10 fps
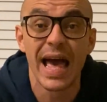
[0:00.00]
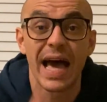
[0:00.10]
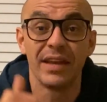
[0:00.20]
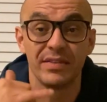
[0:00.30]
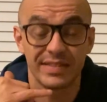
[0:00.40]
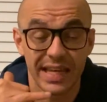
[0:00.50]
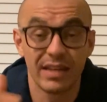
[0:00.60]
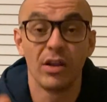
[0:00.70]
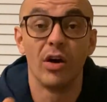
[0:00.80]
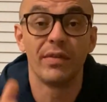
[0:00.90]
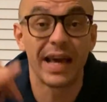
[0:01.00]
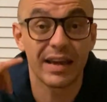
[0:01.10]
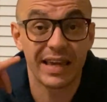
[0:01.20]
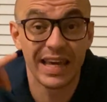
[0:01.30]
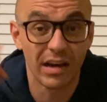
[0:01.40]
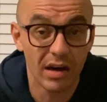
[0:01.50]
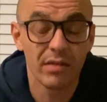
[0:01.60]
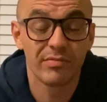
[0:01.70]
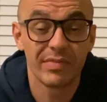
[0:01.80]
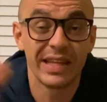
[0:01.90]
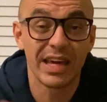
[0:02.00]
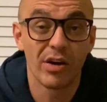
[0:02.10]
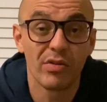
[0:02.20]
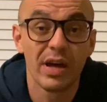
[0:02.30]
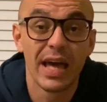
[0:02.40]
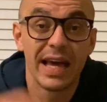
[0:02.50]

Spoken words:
and said, look, that killer, Leo,